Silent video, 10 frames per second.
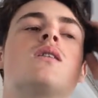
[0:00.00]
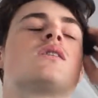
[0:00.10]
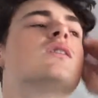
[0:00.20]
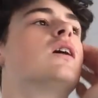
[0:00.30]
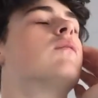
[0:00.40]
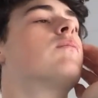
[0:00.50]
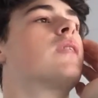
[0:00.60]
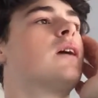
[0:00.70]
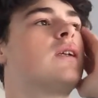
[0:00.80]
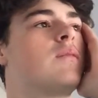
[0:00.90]
So yeah,
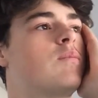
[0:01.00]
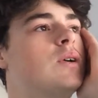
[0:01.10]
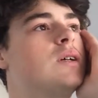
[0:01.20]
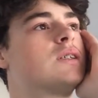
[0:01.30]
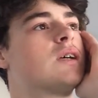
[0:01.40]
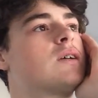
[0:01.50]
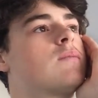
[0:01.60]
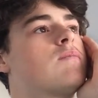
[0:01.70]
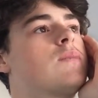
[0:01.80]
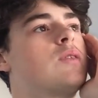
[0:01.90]
but it's like
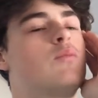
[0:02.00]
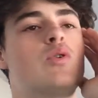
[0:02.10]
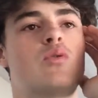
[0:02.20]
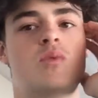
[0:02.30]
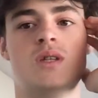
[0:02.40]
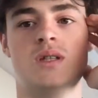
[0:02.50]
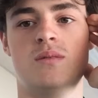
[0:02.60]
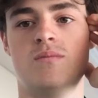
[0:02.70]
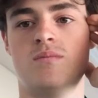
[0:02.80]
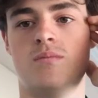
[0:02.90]
the more
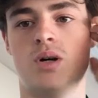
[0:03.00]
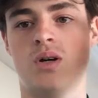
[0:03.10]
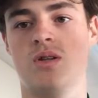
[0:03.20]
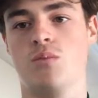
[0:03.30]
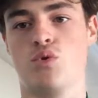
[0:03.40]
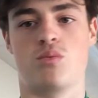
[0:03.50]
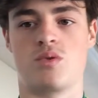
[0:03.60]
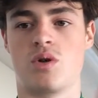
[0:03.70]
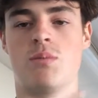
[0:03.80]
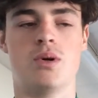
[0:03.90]
we burn, the more
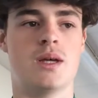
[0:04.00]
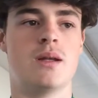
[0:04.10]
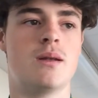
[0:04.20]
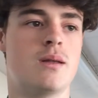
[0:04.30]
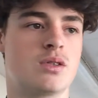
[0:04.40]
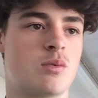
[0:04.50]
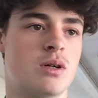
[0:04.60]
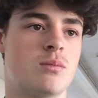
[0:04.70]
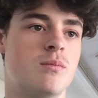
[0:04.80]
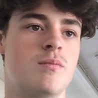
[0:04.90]
we've got to put in as
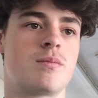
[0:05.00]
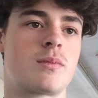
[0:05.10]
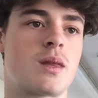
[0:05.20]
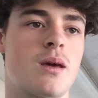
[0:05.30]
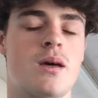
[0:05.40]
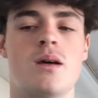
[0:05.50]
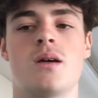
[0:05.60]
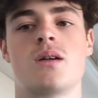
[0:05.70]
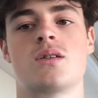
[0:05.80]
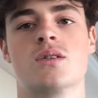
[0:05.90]
well.
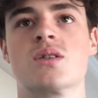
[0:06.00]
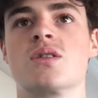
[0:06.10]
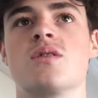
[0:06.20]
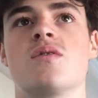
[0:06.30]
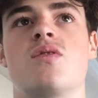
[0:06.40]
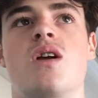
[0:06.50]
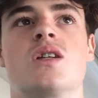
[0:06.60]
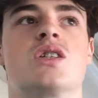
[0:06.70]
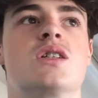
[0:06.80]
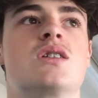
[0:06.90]
Because for
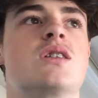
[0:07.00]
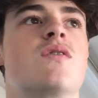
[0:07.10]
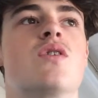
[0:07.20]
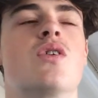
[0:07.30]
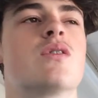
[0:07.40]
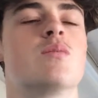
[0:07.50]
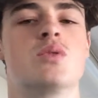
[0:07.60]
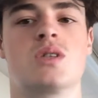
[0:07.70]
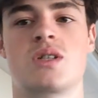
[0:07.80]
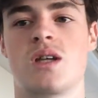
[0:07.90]
energy, because if not, then
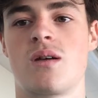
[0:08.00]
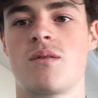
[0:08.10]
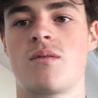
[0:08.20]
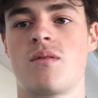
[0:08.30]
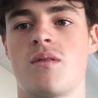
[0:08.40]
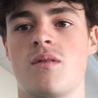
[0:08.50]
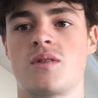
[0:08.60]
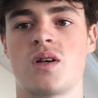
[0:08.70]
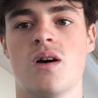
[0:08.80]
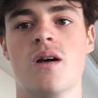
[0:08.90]
we'll just get
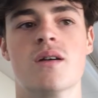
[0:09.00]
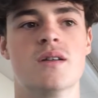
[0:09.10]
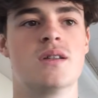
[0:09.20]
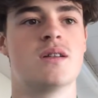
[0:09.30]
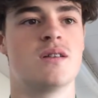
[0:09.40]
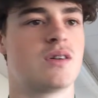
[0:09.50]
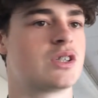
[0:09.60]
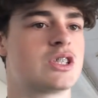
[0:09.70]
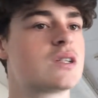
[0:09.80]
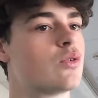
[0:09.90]
tired,
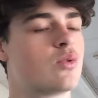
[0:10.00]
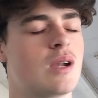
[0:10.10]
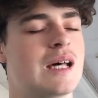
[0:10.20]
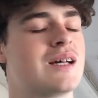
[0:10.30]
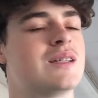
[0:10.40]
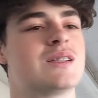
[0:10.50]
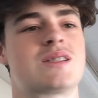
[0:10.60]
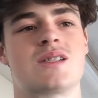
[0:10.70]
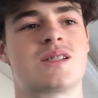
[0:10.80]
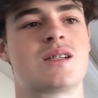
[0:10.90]
lethargic, all that, and
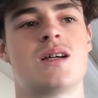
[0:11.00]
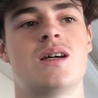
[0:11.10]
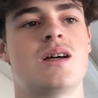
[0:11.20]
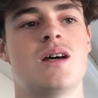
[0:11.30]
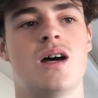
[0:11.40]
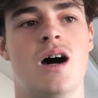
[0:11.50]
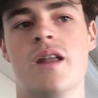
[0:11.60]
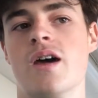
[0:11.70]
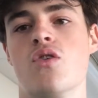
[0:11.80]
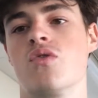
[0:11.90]
it's just
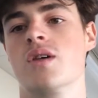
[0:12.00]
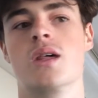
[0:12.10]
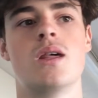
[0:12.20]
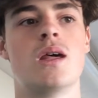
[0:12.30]
unhealthy.